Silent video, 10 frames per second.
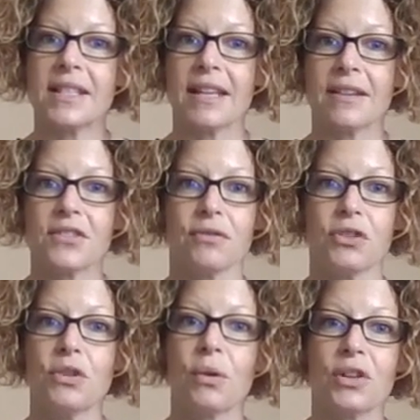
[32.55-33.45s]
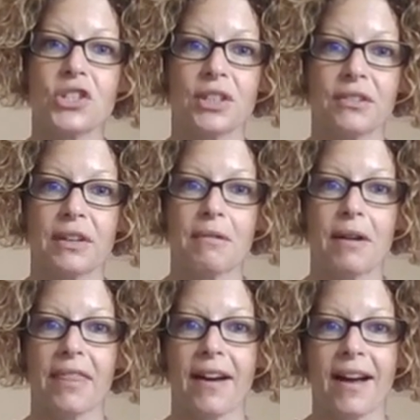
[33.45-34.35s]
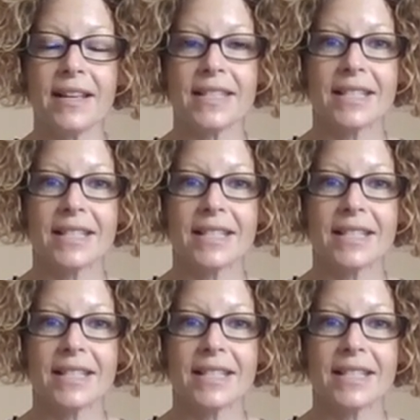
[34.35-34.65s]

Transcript: gifts of your children with us